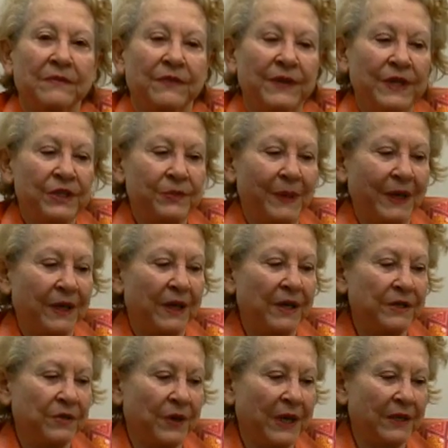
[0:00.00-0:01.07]
finish my
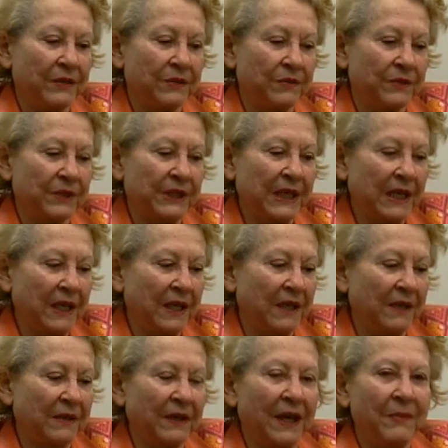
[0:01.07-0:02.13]
contract singing,
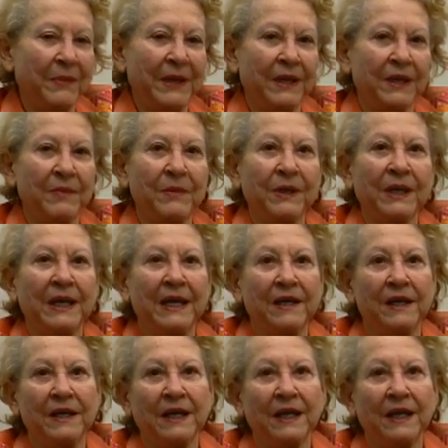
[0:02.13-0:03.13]
I met him again in